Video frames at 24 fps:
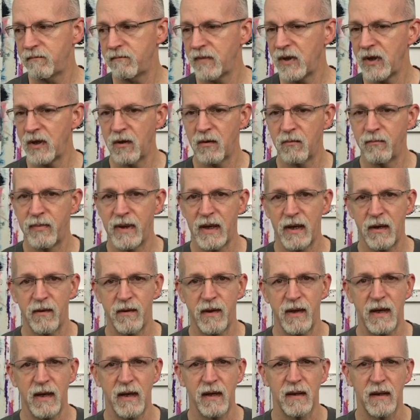you know, better
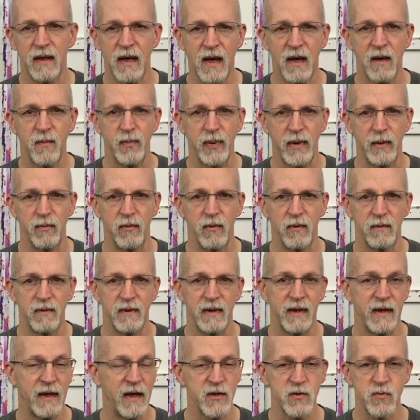than a lot of people.
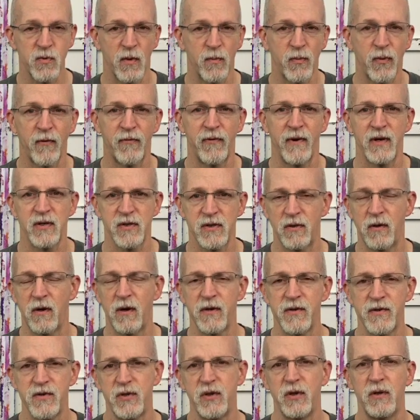And that's what professional
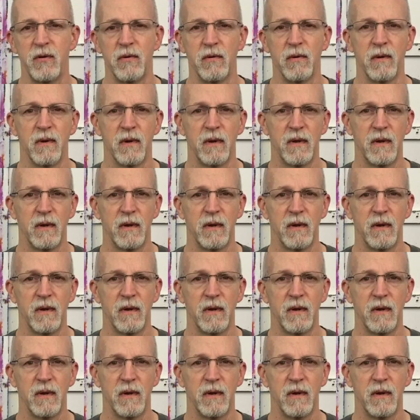artists do.